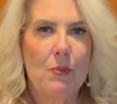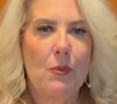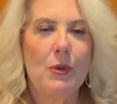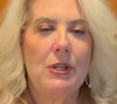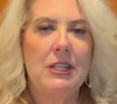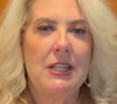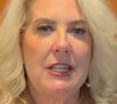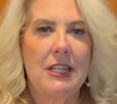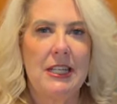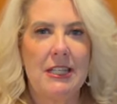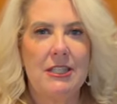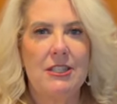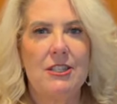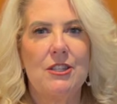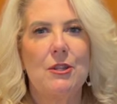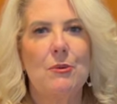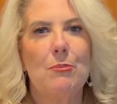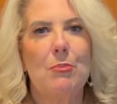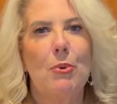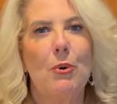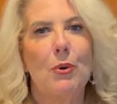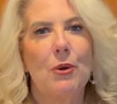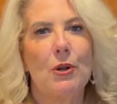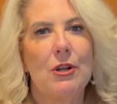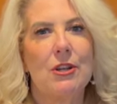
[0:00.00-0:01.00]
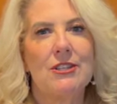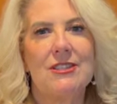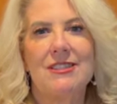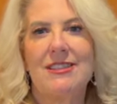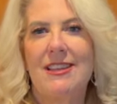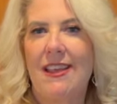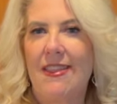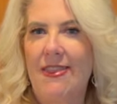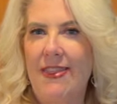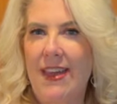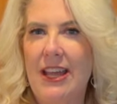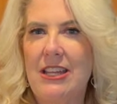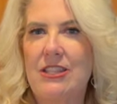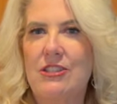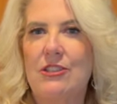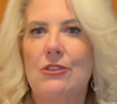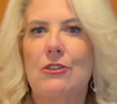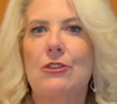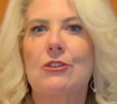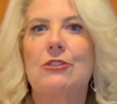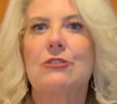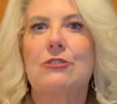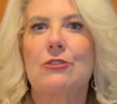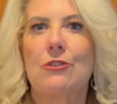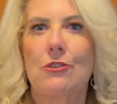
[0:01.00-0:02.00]
when you get to the ports, and that's your
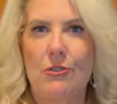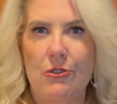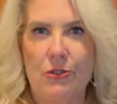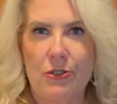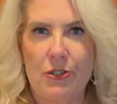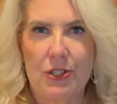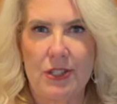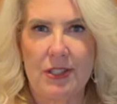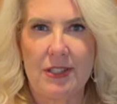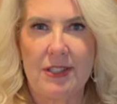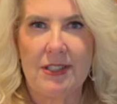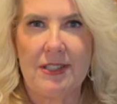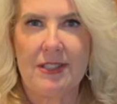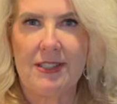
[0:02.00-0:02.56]
excursion.